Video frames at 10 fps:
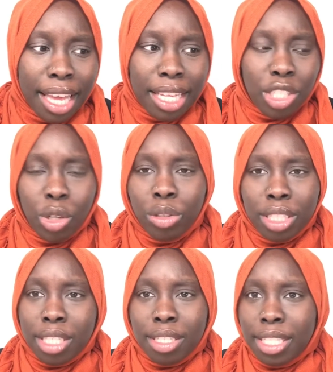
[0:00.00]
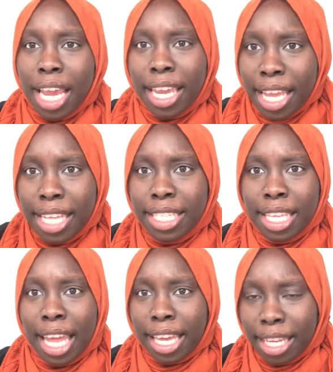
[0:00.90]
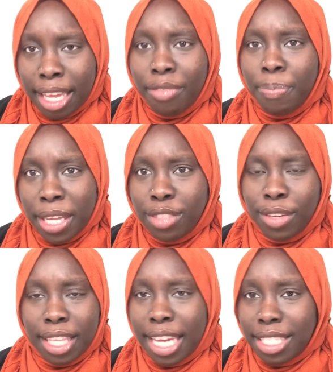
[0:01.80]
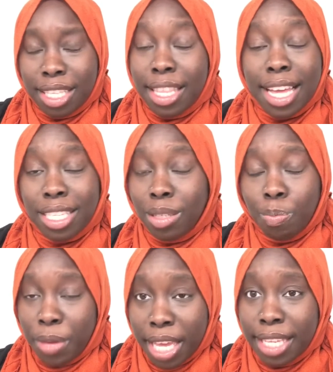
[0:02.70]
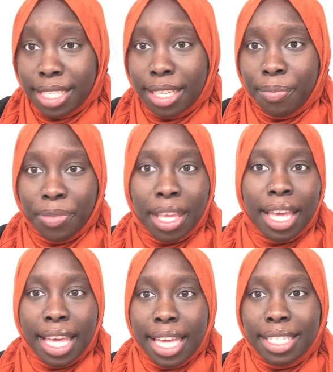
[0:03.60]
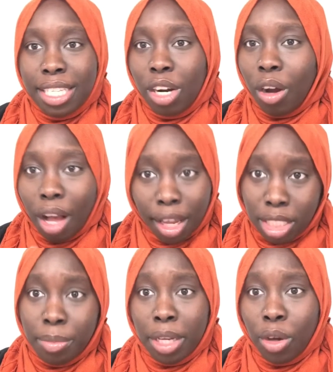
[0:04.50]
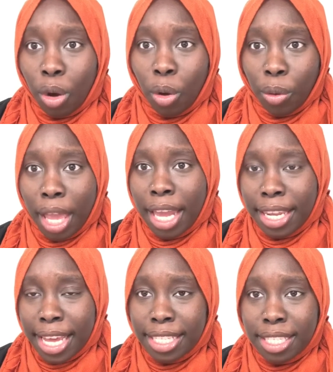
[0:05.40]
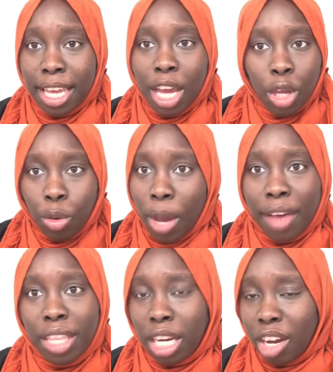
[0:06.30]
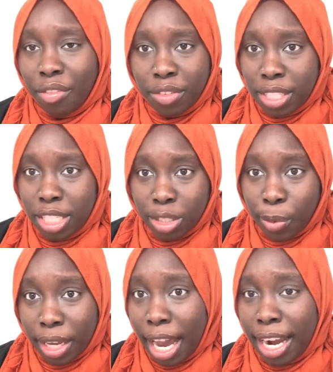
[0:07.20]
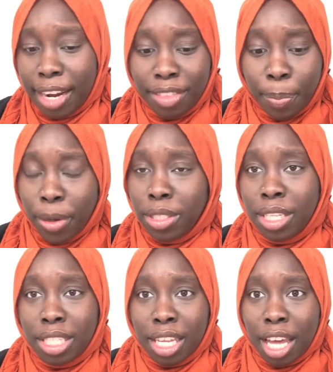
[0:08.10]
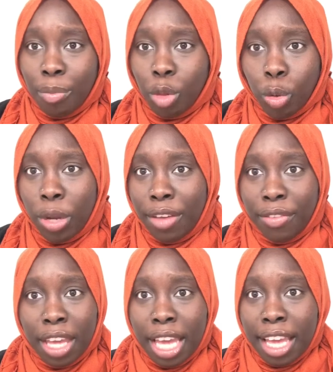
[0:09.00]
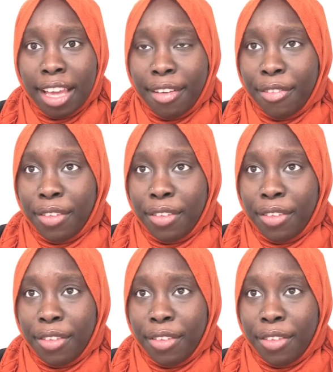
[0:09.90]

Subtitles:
so just take it easy. Like, live peacefully. That's peace is your ultimate goal. And yes, you have that conversation with God. And if the person doesn't come through, if